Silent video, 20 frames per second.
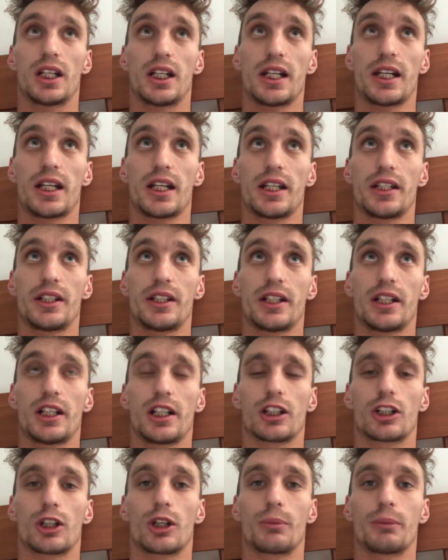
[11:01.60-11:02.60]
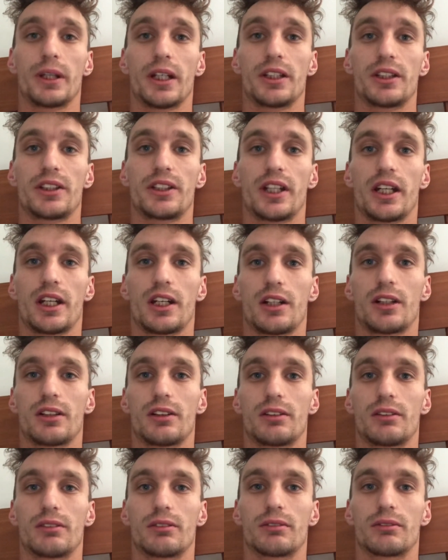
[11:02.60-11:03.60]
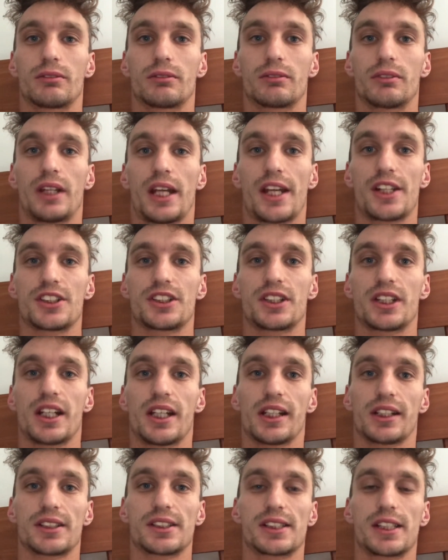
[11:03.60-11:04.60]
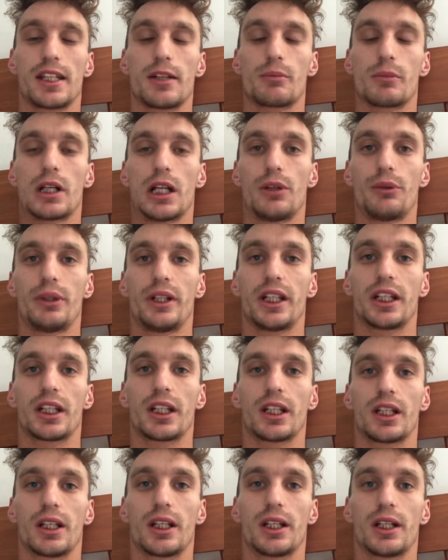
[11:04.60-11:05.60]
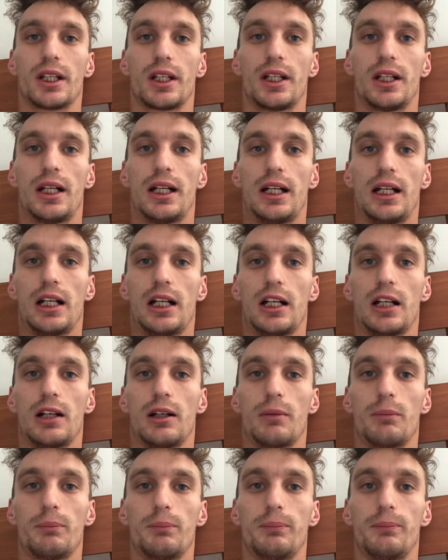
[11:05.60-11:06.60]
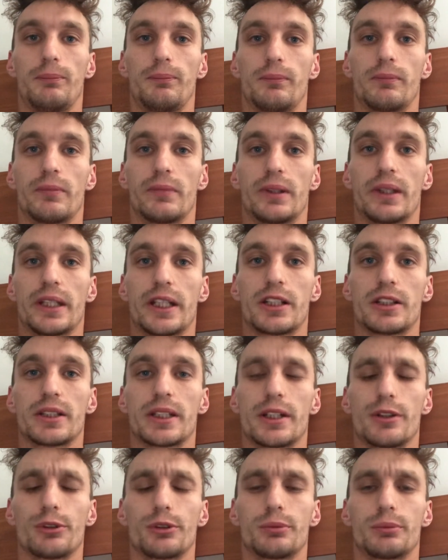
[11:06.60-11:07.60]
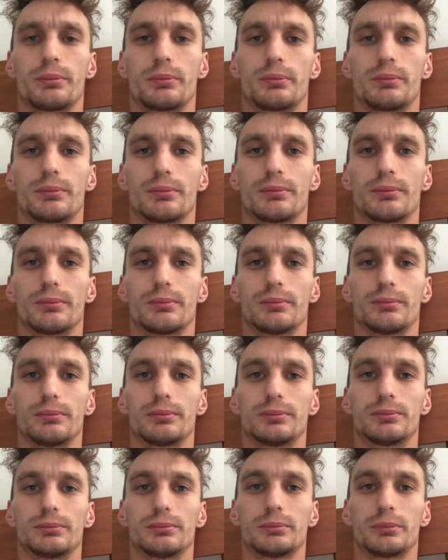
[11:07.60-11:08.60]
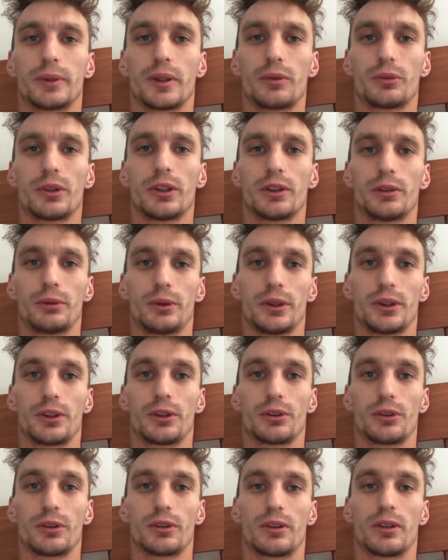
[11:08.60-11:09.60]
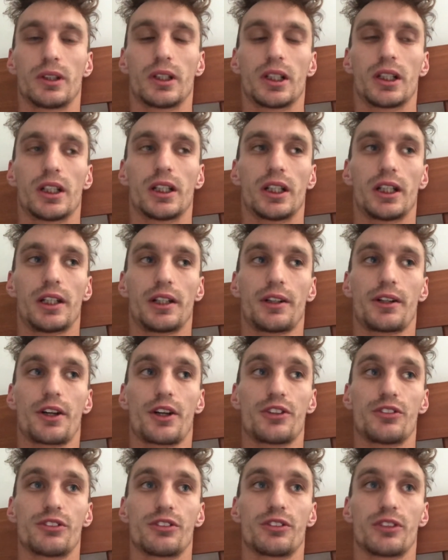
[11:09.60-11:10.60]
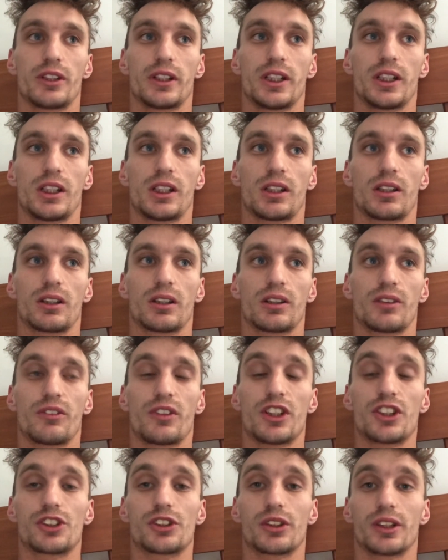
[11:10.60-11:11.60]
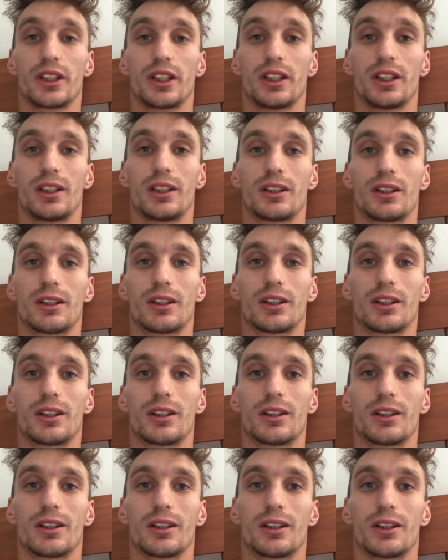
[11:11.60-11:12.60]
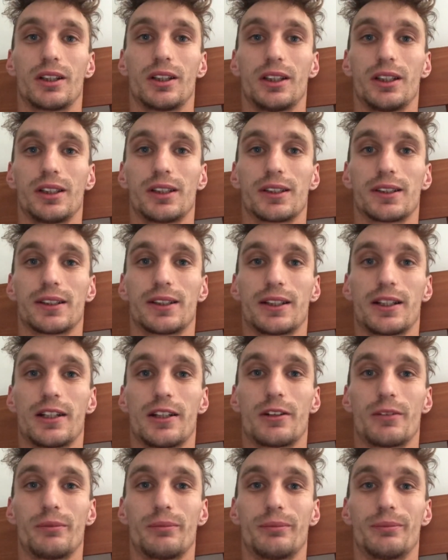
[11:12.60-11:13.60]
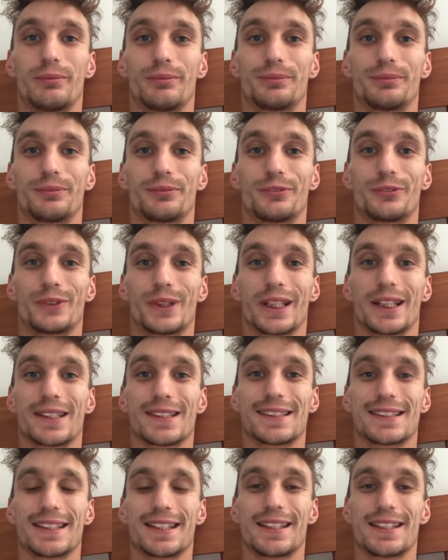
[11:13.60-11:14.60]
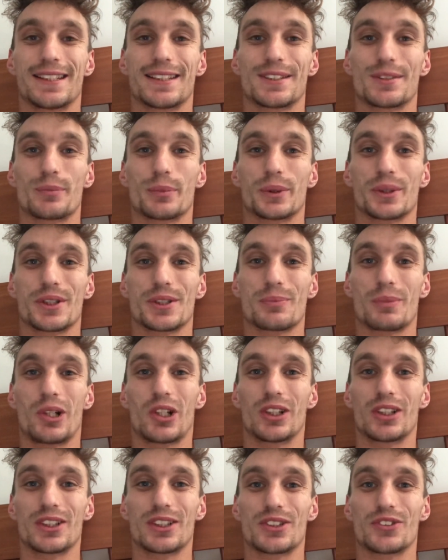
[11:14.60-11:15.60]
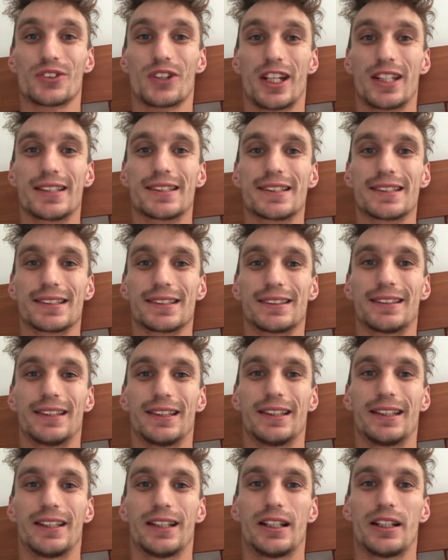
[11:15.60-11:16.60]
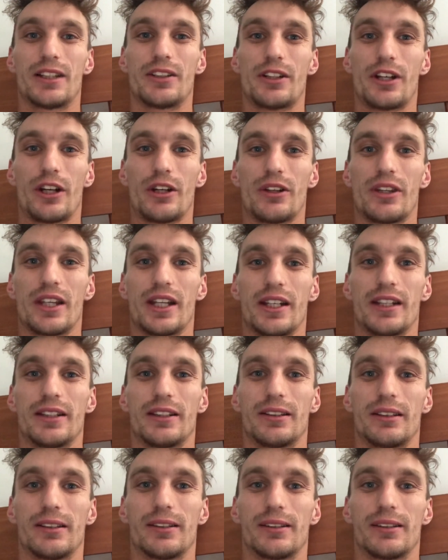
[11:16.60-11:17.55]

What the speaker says: And comment down hashtag standbyrick. That would be really, really good. And hopefully, eventually, he can Rick can see this and put a smile on his face and know that